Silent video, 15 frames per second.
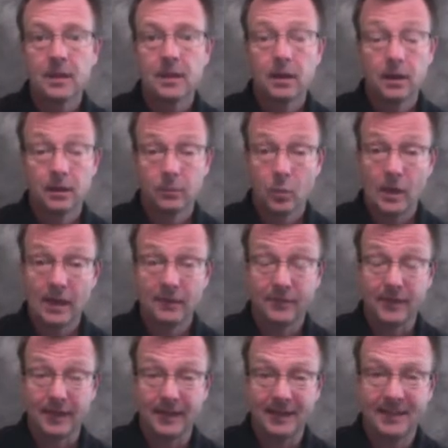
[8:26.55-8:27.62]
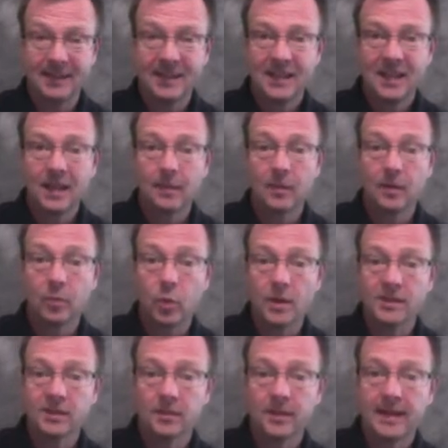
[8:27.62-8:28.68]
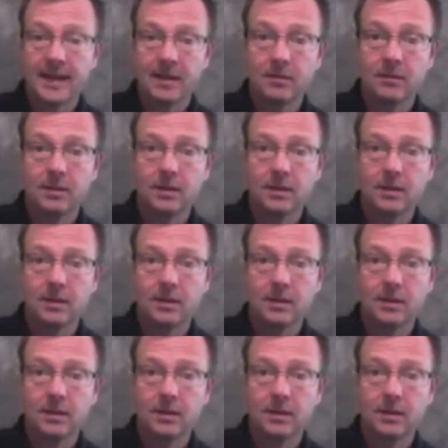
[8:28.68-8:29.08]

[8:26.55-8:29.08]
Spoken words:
I'm going to point something out.